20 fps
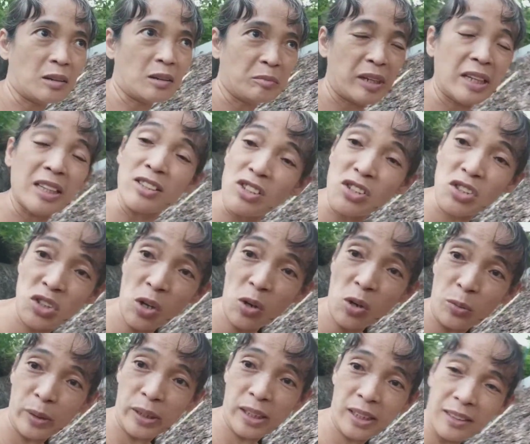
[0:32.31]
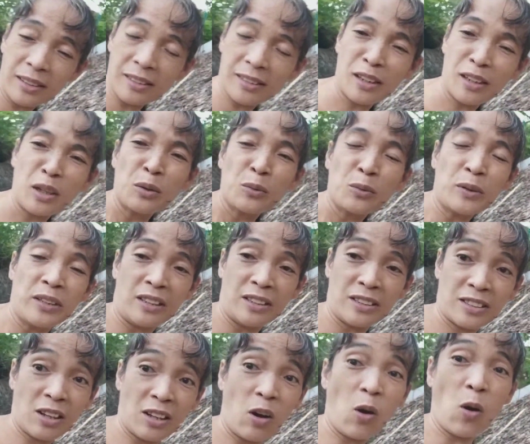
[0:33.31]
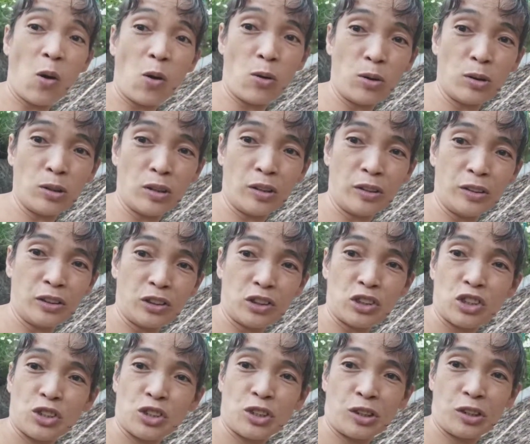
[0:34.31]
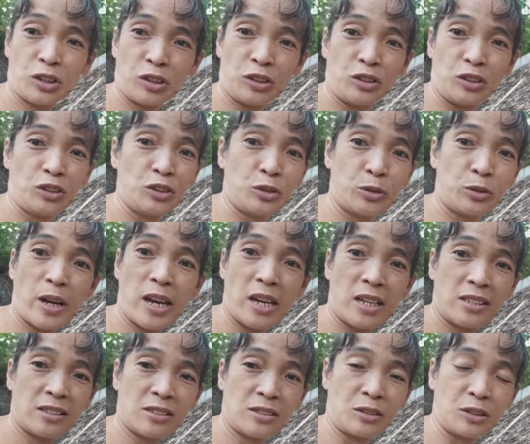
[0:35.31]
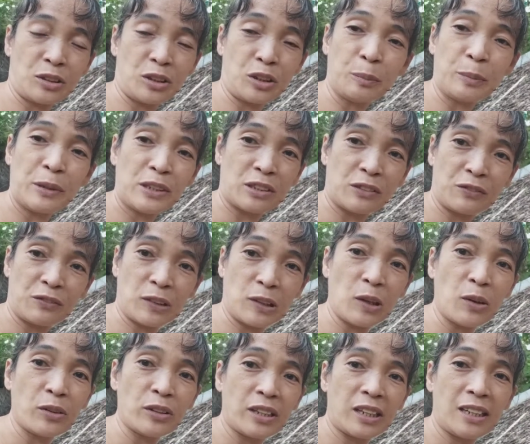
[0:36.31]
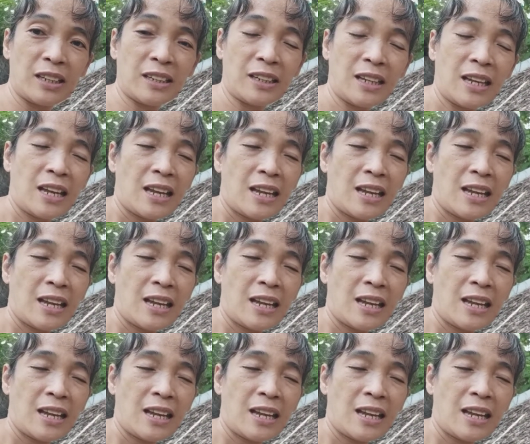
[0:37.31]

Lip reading: in sewing, when there's a hole on your shirt, your dress, or your piece of clothing,